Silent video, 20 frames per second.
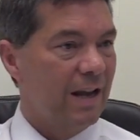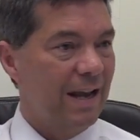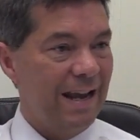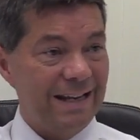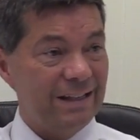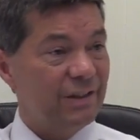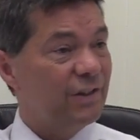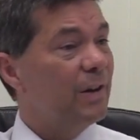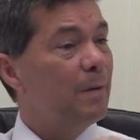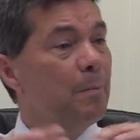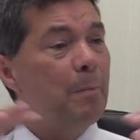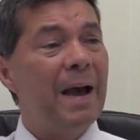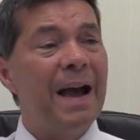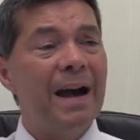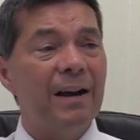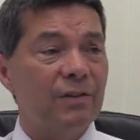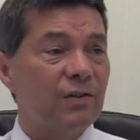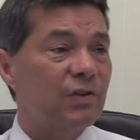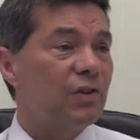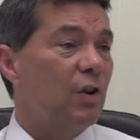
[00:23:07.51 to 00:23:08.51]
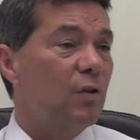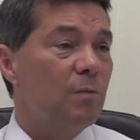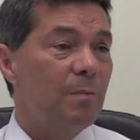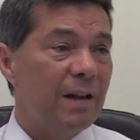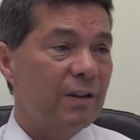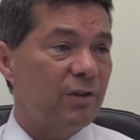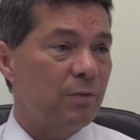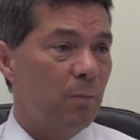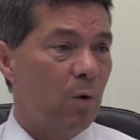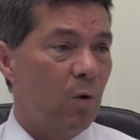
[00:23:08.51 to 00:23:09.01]
It's about so
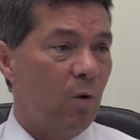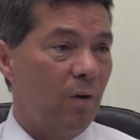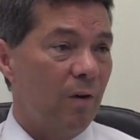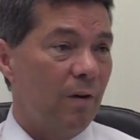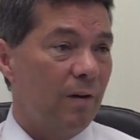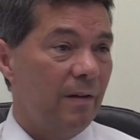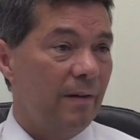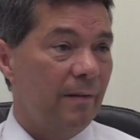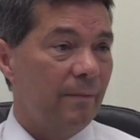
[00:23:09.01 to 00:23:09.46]
much more.